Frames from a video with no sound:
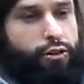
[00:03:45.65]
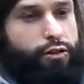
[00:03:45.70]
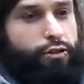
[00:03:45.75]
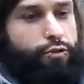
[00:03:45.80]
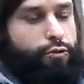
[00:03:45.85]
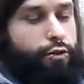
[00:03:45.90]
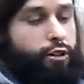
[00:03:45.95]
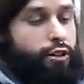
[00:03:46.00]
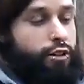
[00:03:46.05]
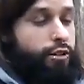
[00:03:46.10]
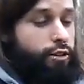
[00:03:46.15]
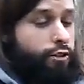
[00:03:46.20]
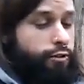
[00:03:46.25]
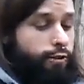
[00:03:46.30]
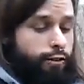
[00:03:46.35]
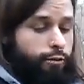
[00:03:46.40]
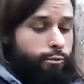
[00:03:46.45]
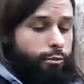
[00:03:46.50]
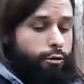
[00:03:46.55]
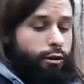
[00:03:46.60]
It's fucking
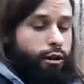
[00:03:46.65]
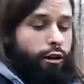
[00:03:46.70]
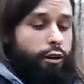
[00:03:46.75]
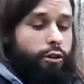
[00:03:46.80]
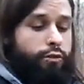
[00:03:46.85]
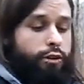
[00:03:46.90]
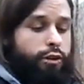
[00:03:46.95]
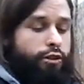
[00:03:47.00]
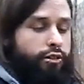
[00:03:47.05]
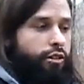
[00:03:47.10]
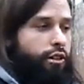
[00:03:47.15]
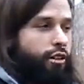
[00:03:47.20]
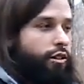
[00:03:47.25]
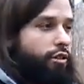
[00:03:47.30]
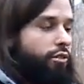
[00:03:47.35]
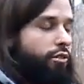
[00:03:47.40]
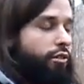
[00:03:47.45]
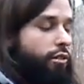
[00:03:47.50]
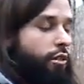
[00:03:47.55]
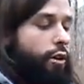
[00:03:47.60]
incredible. I love these
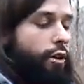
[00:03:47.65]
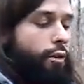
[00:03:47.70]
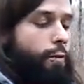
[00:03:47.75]
sights.